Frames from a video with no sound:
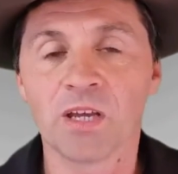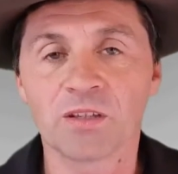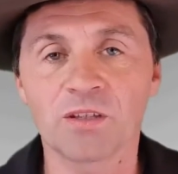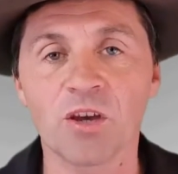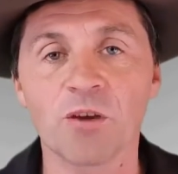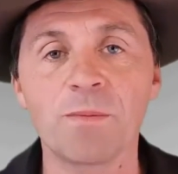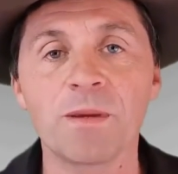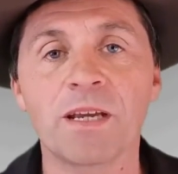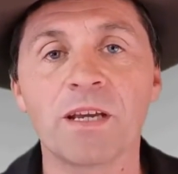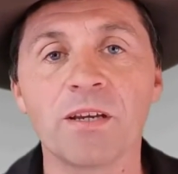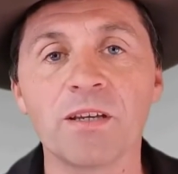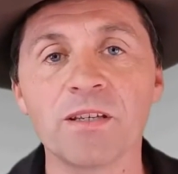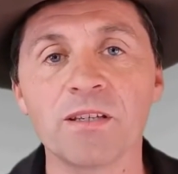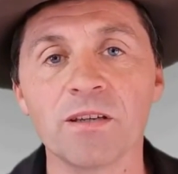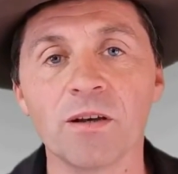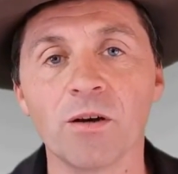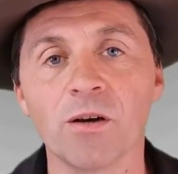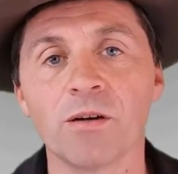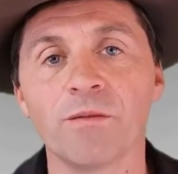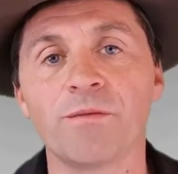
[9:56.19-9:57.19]
So
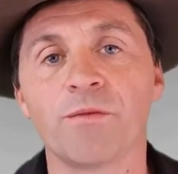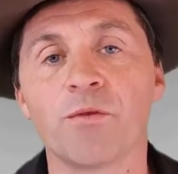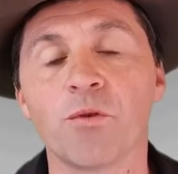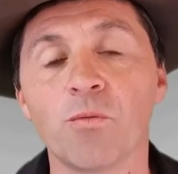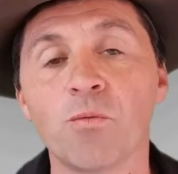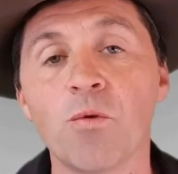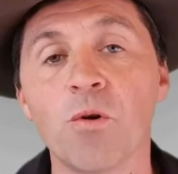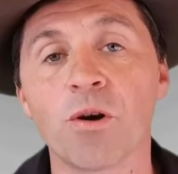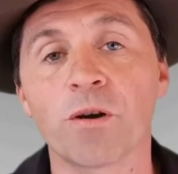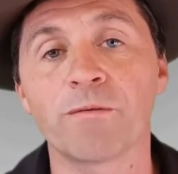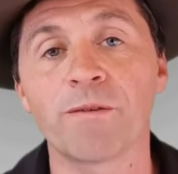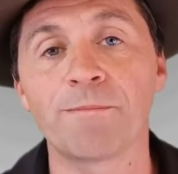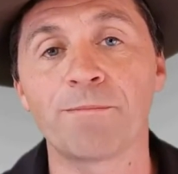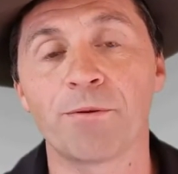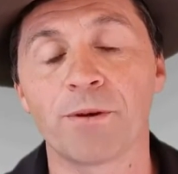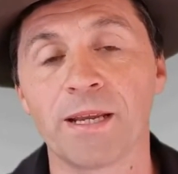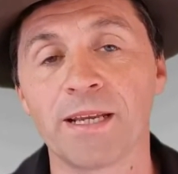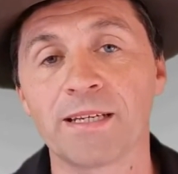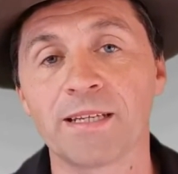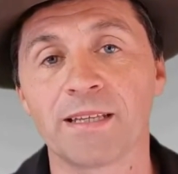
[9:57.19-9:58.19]
because of the work we
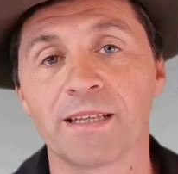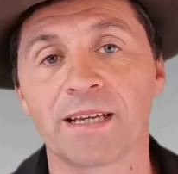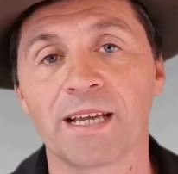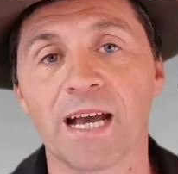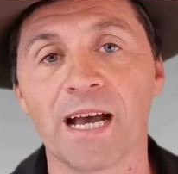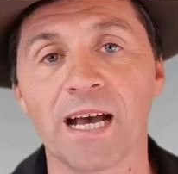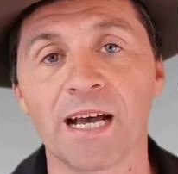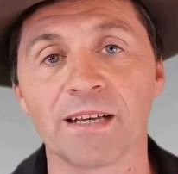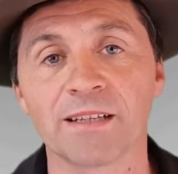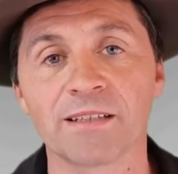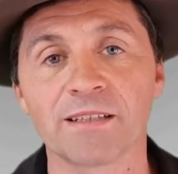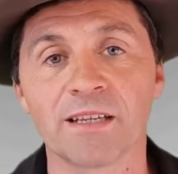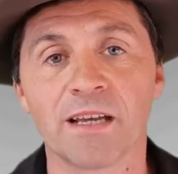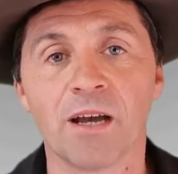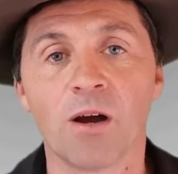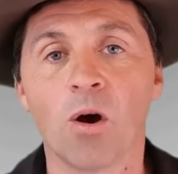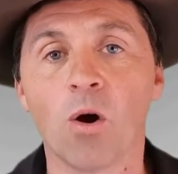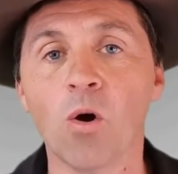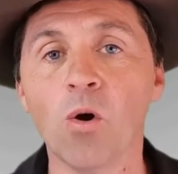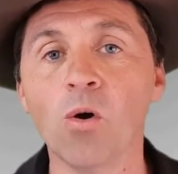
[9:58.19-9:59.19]
put into the cars,
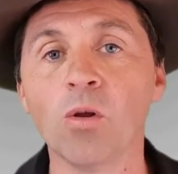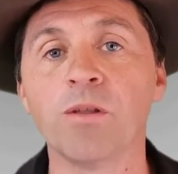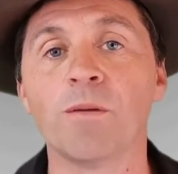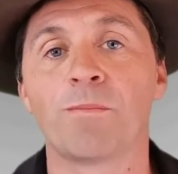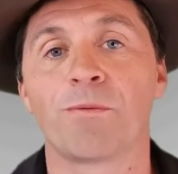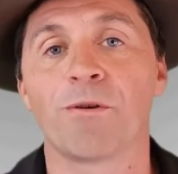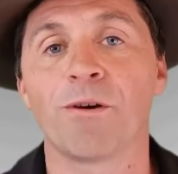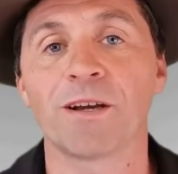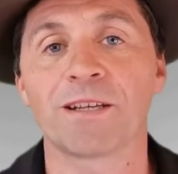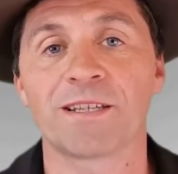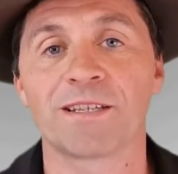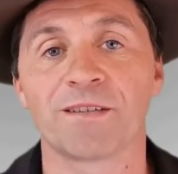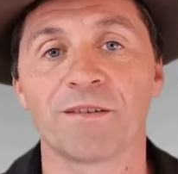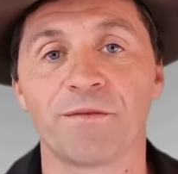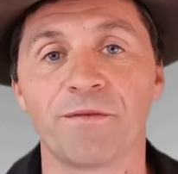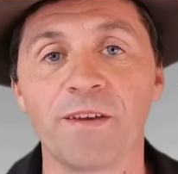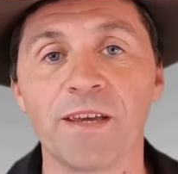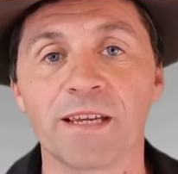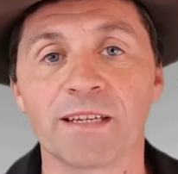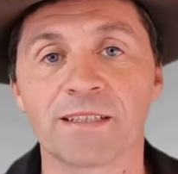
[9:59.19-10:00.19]
all the prices are
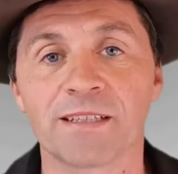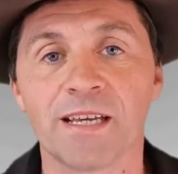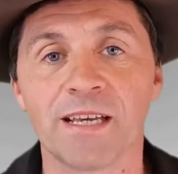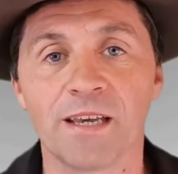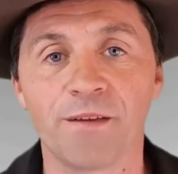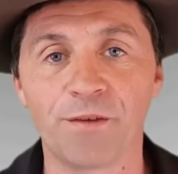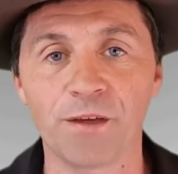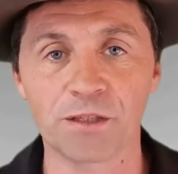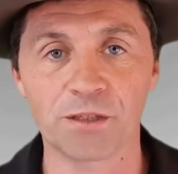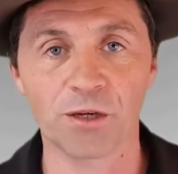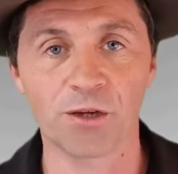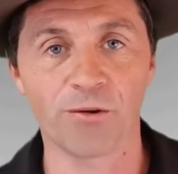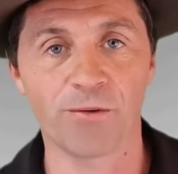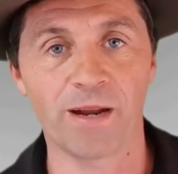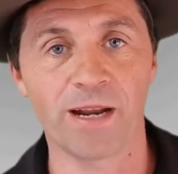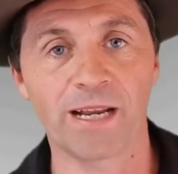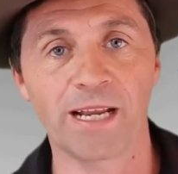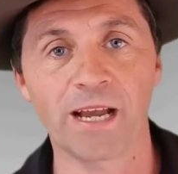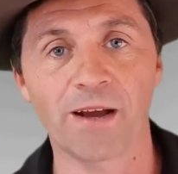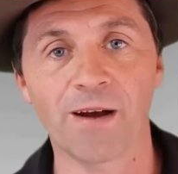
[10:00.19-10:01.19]
fixed. If you turn
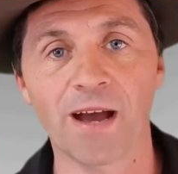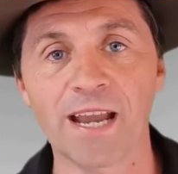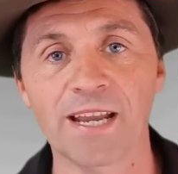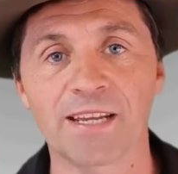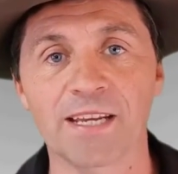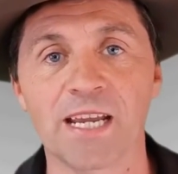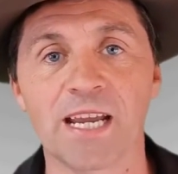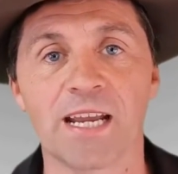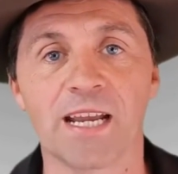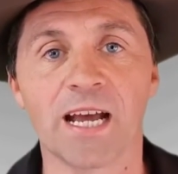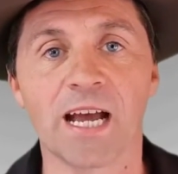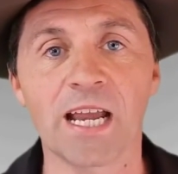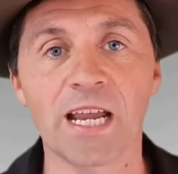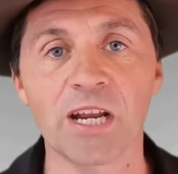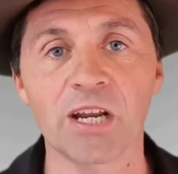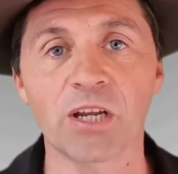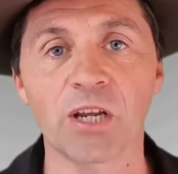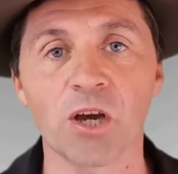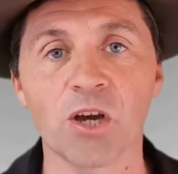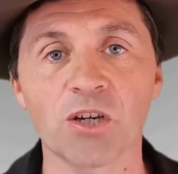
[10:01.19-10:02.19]
around and go, hey Dean, are you
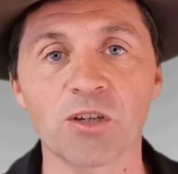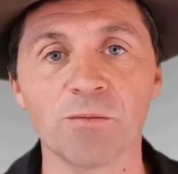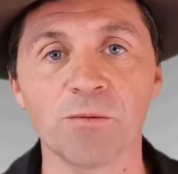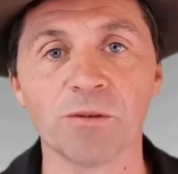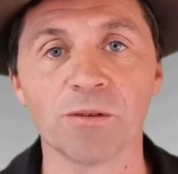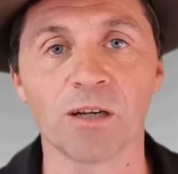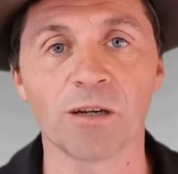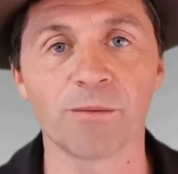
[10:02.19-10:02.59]
negotiable?